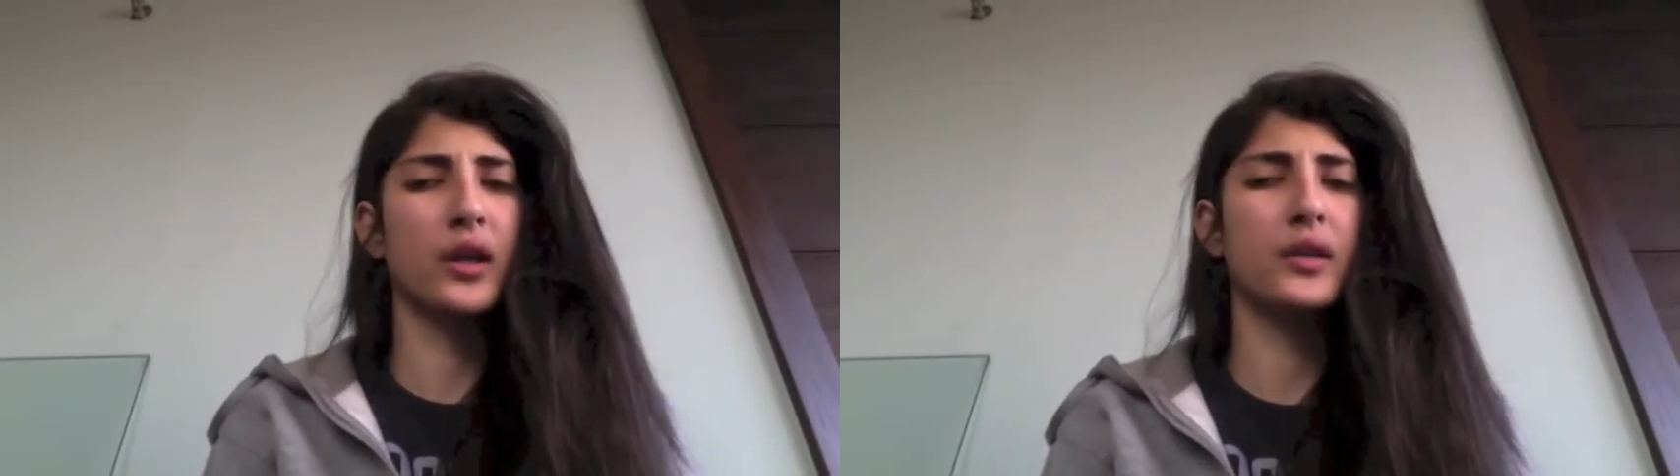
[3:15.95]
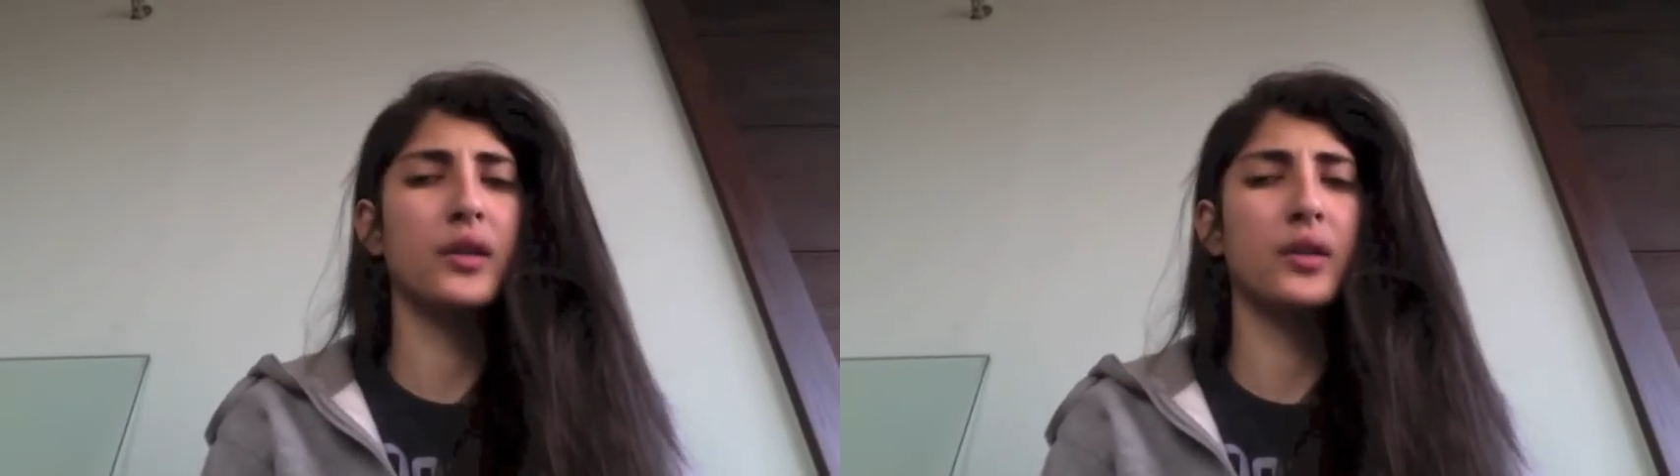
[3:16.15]

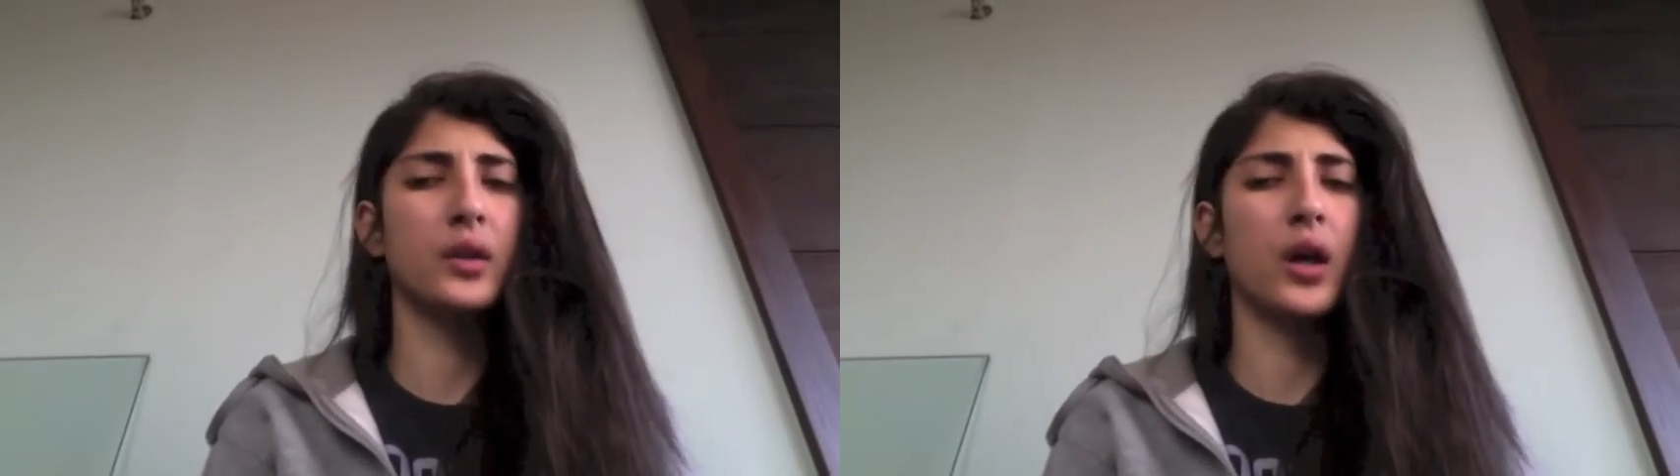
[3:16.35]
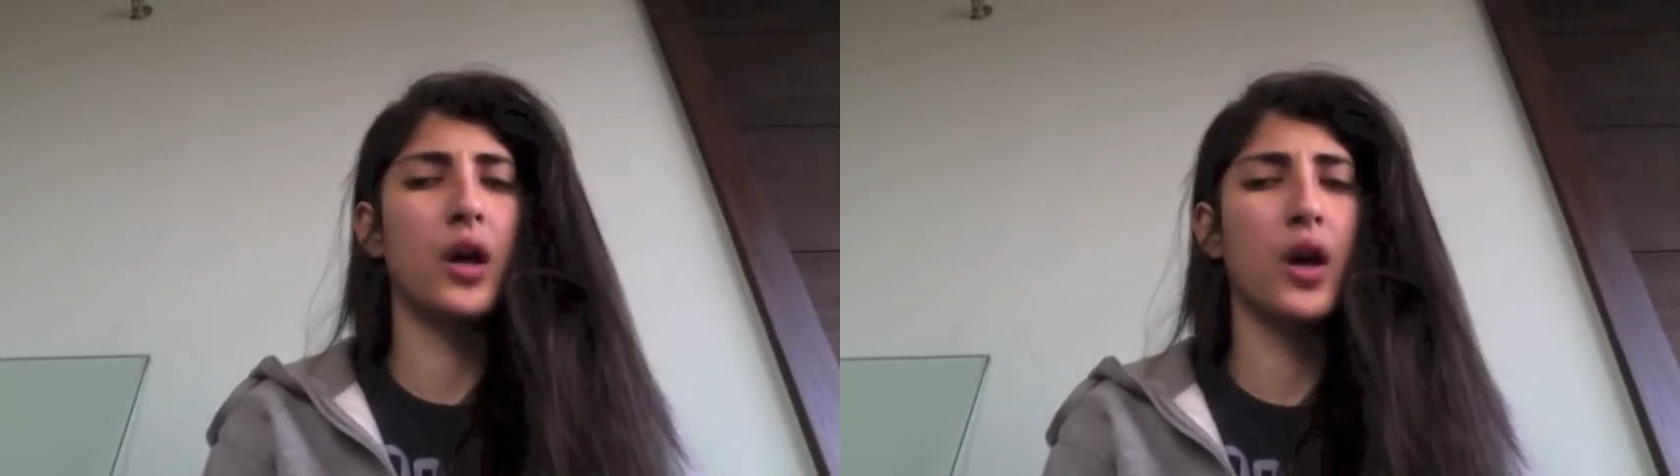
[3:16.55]

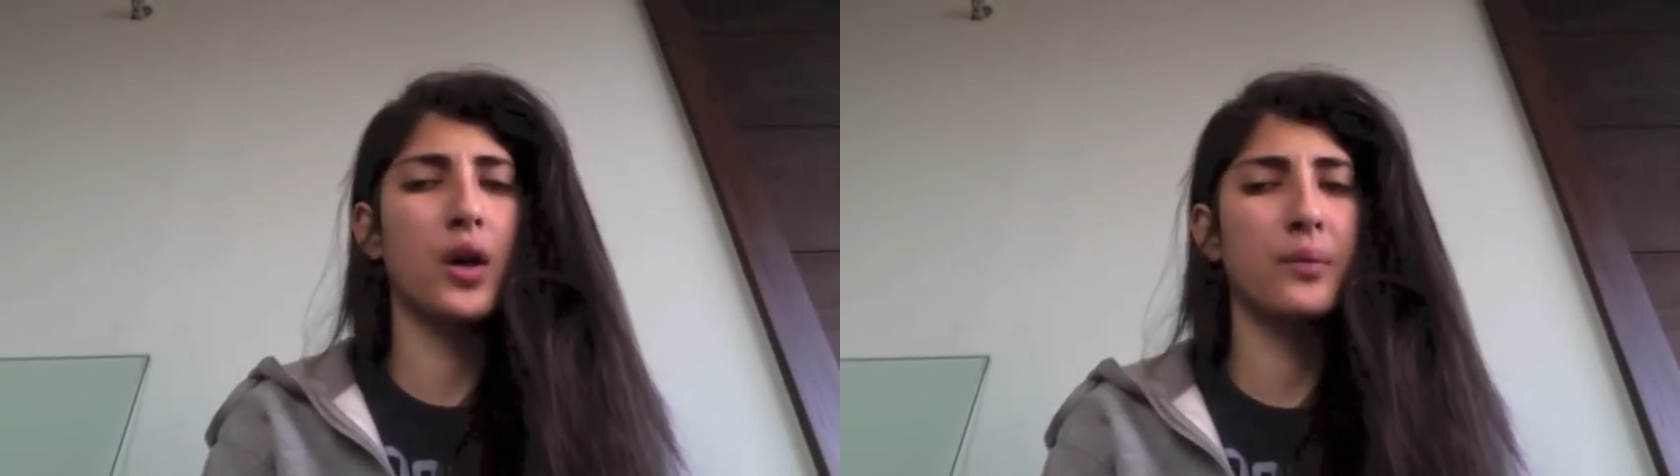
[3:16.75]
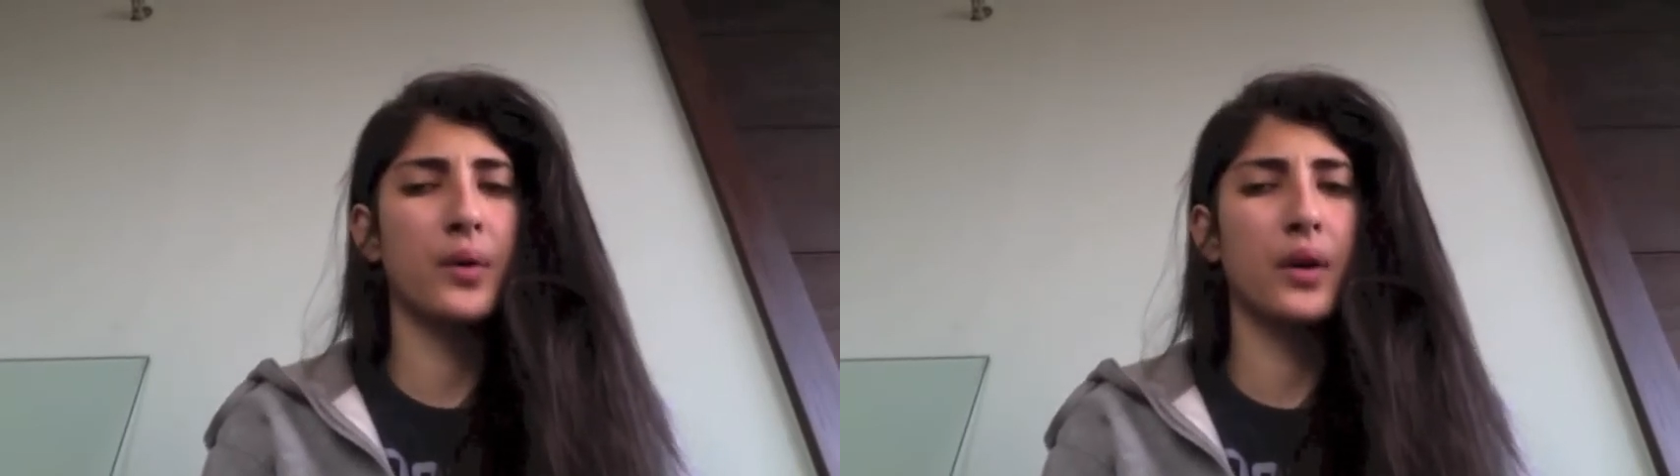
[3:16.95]
little
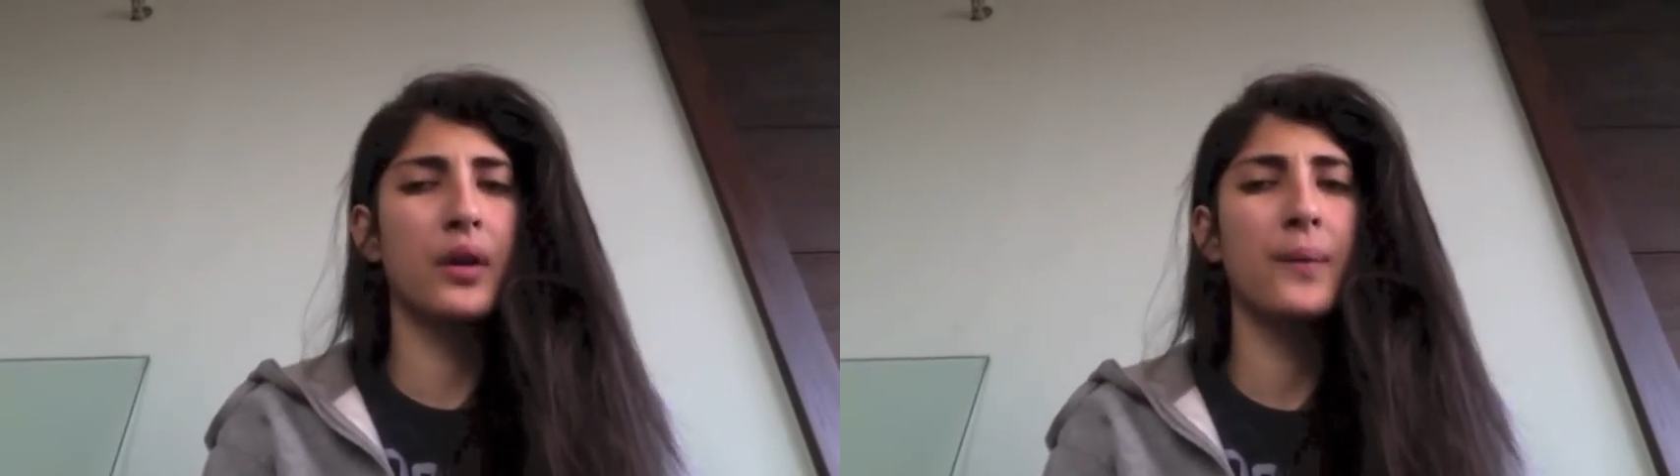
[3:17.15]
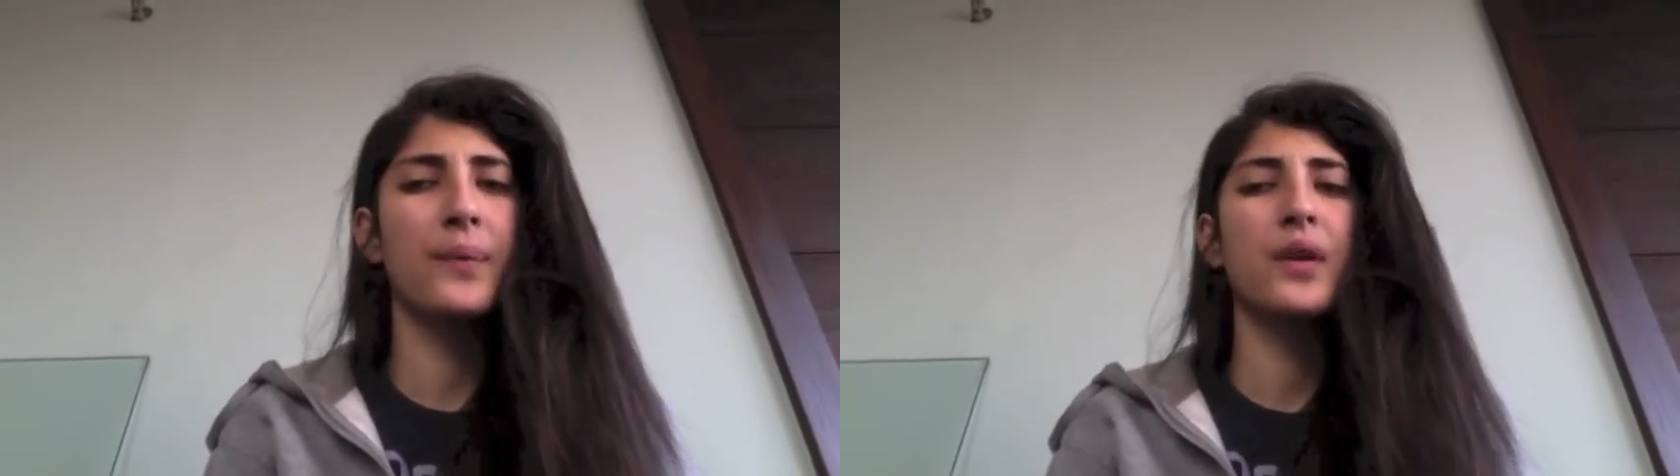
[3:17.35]

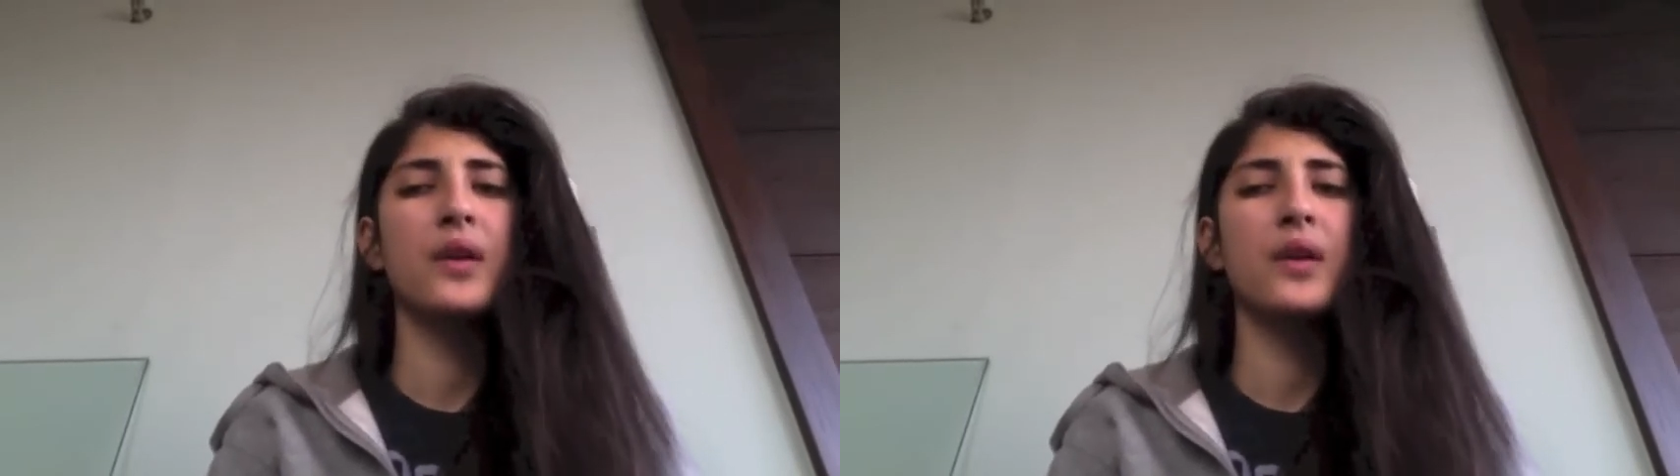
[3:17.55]
bird,